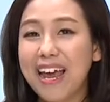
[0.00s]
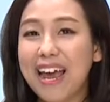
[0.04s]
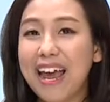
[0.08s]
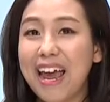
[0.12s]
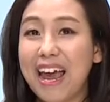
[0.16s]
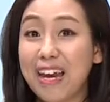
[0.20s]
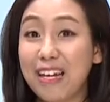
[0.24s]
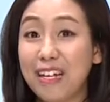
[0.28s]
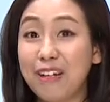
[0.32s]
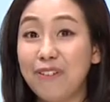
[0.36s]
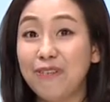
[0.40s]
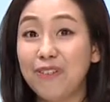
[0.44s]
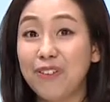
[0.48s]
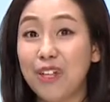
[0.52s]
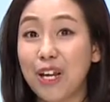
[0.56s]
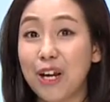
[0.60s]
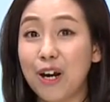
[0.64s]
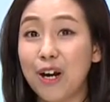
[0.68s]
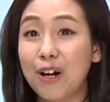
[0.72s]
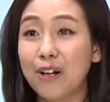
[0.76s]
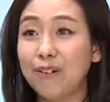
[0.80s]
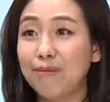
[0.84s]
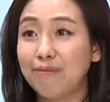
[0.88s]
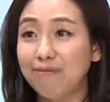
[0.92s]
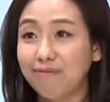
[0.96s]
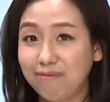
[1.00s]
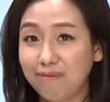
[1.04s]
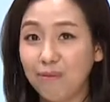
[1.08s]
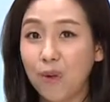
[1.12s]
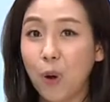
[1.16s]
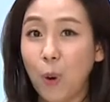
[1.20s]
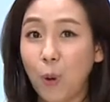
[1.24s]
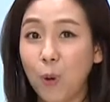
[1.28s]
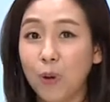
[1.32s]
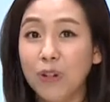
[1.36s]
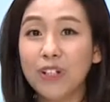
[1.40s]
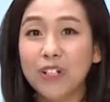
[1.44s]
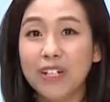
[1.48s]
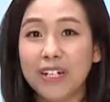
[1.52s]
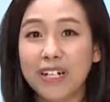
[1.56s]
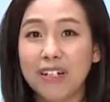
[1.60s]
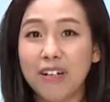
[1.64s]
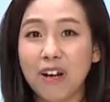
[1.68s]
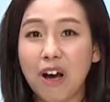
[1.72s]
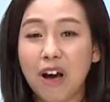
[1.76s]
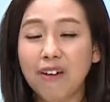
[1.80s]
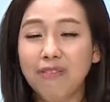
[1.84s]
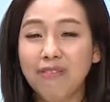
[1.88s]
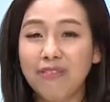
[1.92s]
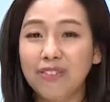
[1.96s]
And if they are older
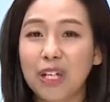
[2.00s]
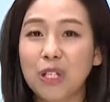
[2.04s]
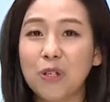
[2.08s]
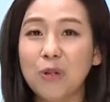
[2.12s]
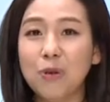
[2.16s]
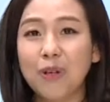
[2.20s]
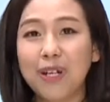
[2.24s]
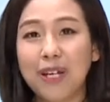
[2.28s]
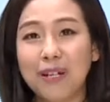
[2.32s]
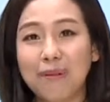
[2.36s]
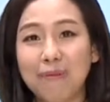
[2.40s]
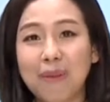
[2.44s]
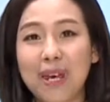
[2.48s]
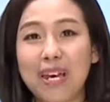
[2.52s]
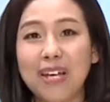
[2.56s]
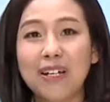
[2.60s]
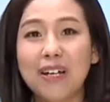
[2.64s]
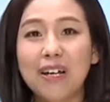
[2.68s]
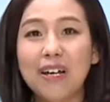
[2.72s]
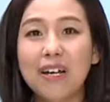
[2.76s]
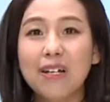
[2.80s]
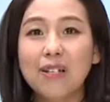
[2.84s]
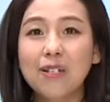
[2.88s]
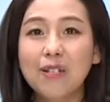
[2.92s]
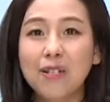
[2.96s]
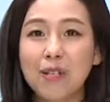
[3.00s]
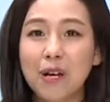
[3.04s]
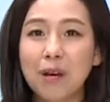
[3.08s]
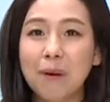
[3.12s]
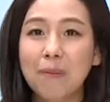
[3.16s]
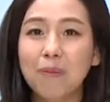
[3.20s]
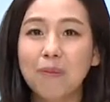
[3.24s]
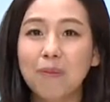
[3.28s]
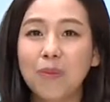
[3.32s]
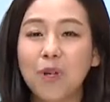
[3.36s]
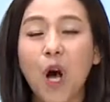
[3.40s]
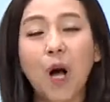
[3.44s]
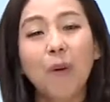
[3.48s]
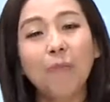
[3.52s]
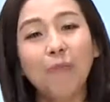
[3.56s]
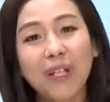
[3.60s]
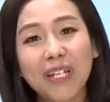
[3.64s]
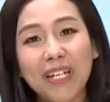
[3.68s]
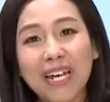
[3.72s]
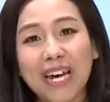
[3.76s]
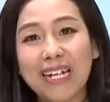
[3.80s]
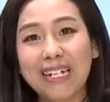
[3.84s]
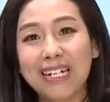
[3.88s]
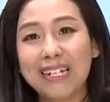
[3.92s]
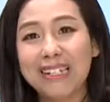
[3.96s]
enough, then you can make some
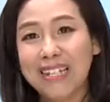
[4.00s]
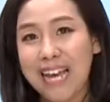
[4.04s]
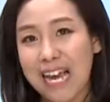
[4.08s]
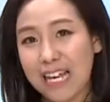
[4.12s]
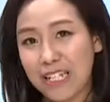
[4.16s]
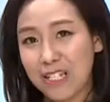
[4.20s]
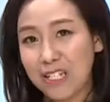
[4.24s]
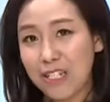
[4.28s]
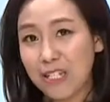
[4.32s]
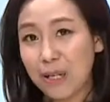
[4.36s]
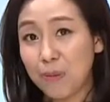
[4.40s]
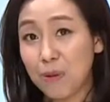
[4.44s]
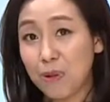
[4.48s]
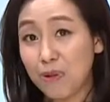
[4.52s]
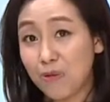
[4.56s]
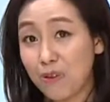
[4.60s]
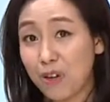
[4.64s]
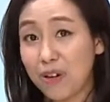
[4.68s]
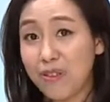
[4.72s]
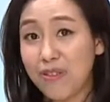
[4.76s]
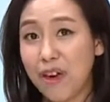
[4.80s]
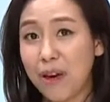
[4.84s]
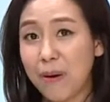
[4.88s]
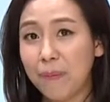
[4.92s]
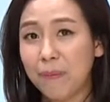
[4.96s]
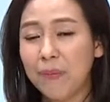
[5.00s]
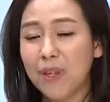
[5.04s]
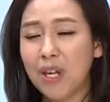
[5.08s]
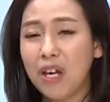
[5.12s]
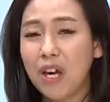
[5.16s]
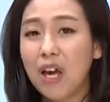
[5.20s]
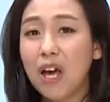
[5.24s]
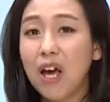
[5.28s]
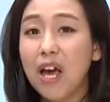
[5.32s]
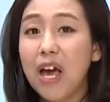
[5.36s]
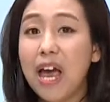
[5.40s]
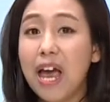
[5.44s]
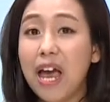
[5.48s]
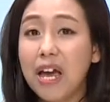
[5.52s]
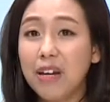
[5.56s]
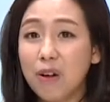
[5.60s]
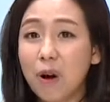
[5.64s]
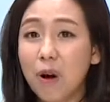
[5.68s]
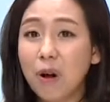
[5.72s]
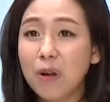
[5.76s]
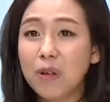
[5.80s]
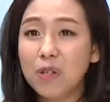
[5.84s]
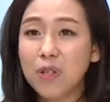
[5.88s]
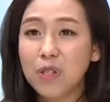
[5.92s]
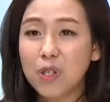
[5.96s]
complicated dance steps for them. And
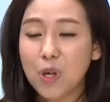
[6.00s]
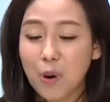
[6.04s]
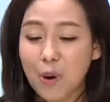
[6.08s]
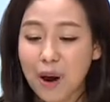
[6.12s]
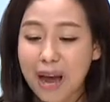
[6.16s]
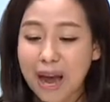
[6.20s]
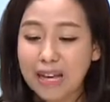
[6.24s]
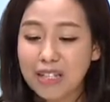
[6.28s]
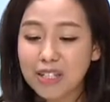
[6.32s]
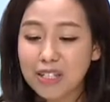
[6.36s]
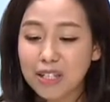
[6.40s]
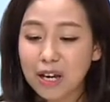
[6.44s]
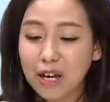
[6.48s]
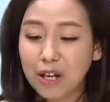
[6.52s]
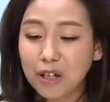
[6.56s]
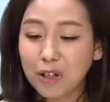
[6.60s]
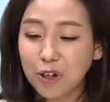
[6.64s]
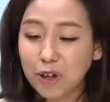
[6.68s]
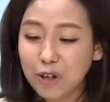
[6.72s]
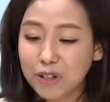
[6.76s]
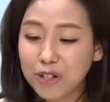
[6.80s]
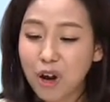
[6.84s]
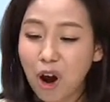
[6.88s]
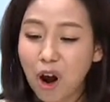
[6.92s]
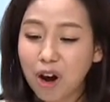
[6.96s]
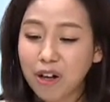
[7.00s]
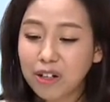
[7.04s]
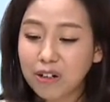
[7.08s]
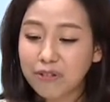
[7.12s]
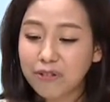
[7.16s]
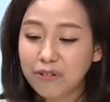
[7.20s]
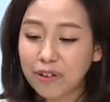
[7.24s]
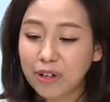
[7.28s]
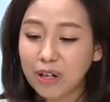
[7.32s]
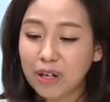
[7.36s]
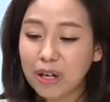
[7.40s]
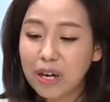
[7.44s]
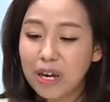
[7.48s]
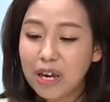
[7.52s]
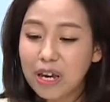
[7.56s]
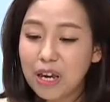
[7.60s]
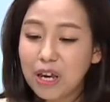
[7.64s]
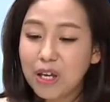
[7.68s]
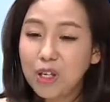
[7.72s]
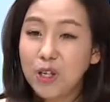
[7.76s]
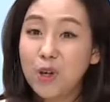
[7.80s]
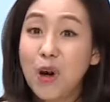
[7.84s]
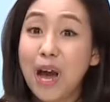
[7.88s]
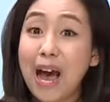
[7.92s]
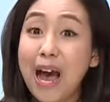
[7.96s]
also, as a choreographer,
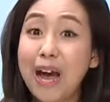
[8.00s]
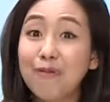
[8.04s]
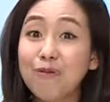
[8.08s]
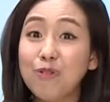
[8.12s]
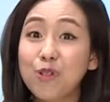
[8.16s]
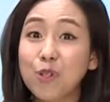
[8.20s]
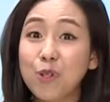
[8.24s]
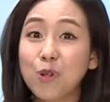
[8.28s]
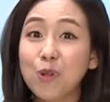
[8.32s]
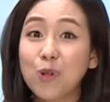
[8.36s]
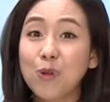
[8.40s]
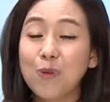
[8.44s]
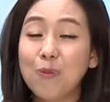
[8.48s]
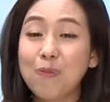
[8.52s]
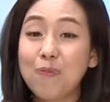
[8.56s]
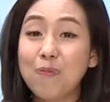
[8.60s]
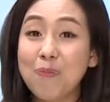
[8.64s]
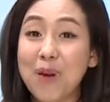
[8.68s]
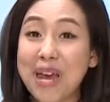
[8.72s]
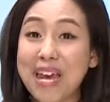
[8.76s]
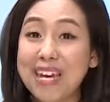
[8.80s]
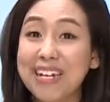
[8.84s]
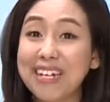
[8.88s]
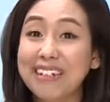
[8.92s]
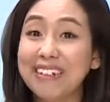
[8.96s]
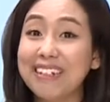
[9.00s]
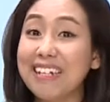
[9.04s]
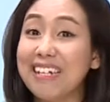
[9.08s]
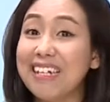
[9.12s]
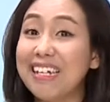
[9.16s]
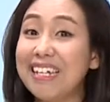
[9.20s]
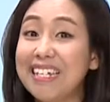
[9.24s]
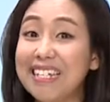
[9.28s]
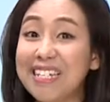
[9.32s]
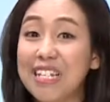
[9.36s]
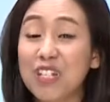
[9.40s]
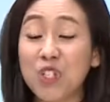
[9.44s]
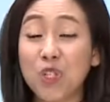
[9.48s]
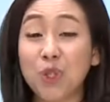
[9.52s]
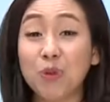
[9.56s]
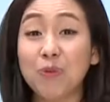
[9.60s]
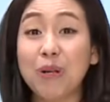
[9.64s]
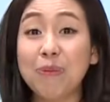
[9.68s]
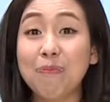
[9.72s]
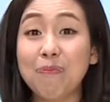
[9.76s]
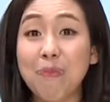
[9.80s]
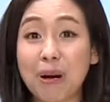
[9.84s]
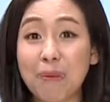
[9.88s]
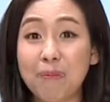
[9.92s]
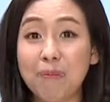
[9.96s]
you have to make it easy to
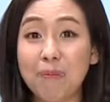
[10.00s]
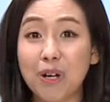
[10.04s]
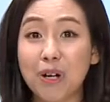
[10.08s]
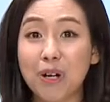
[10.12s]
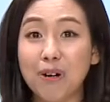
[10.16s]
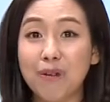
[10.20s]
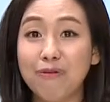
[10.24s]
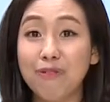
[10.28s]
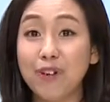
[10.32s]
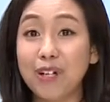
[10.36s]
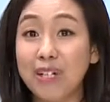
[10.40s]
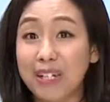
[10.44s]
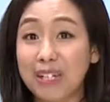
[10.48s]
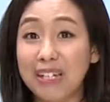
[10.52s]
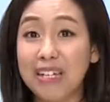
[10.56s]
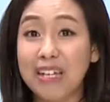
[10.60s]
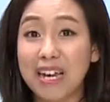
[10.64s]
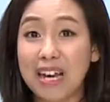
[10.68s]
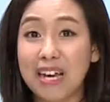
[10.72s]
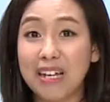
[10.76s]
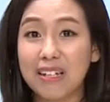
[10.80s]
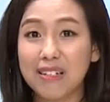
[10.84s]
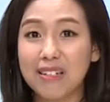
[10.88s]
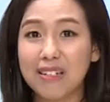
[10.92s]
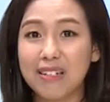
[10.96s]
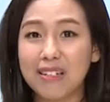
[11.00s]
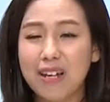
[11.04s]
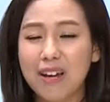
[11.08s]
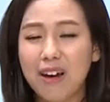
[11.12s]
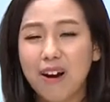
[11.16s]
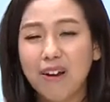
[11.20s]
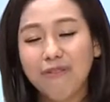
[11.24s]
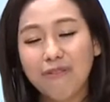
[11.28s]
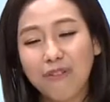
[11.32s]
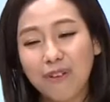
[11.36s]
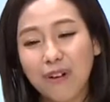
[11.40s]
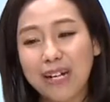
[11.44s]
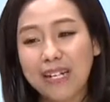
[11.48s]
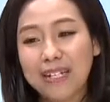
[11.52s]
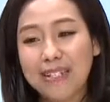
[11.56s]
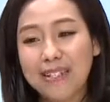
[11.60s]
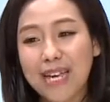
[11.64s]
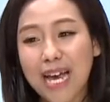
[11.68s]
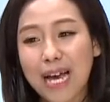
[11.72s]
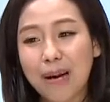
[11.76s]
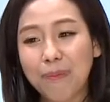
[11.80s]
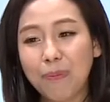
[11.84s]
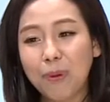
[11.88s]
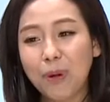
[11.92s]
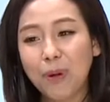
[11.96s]
remember for the kids. For
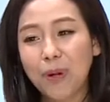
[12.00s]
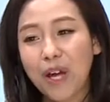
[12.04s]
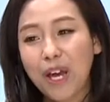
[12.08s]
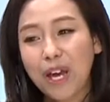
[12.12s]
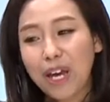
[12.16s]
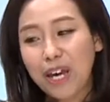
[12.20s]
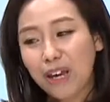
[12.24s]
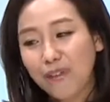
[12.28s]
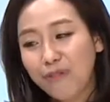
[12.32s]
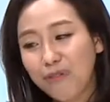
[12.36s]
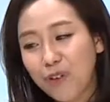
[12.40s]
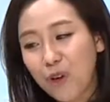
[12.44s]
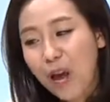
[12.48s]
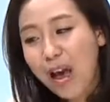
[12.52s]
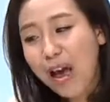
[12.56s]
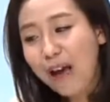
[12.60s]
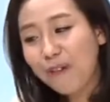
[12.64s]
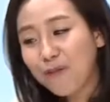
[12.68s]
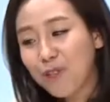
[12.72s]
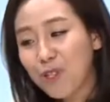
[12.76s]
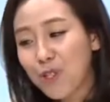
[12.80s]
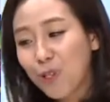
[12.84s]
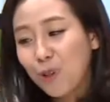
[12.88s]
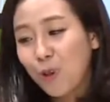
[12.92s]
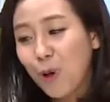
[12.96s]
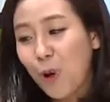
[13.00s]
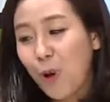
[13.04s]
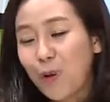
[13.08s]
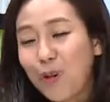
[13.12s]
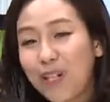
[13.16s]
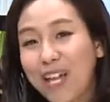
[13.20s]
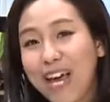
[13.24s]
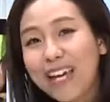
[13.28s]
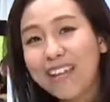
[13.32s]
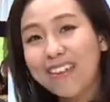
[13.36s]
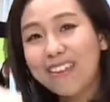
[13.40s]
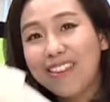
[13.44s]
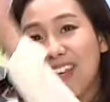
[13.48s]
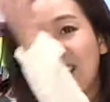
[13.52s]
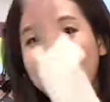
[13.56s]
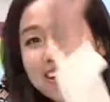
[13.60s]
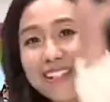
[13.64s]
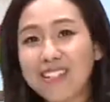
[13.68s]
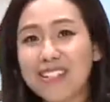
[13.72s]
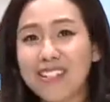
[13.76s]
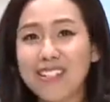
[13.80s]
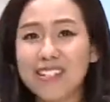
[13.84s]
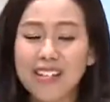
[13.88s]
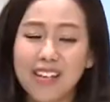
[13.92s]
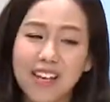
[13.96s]
example, if you have to go like
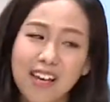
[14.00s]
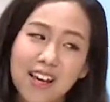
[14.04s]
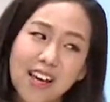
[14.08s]
this,